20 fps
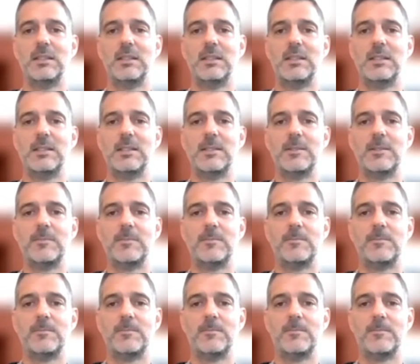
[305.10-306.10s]

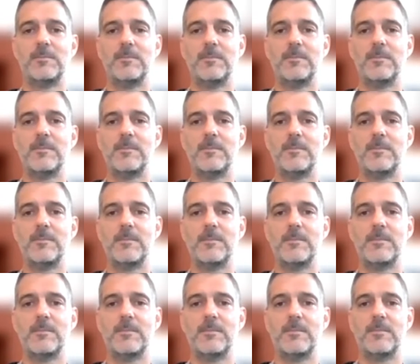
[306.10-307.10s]

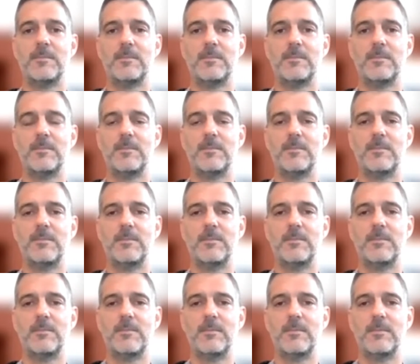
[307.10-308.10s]

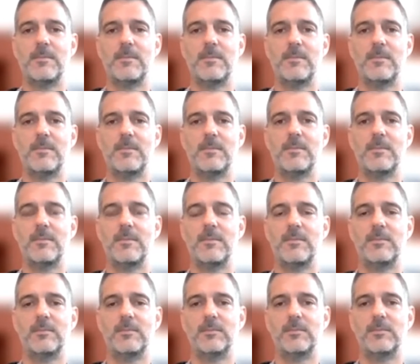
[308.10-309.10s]

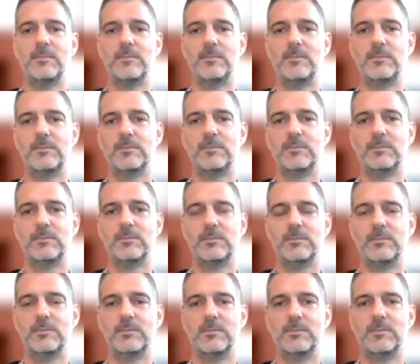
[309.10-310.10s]

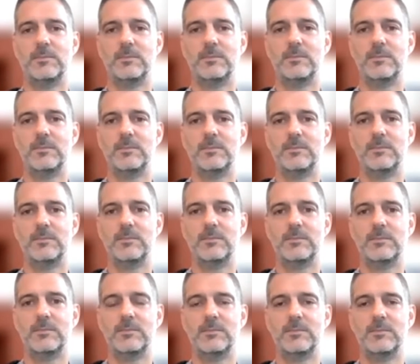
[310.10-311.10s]

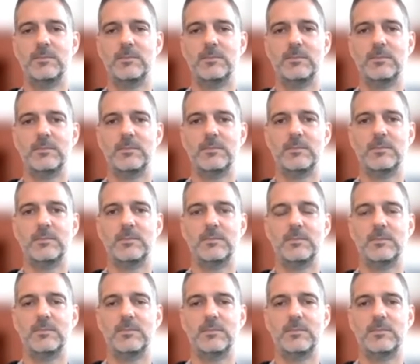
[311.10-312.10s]
No words are spoken by the person on screen.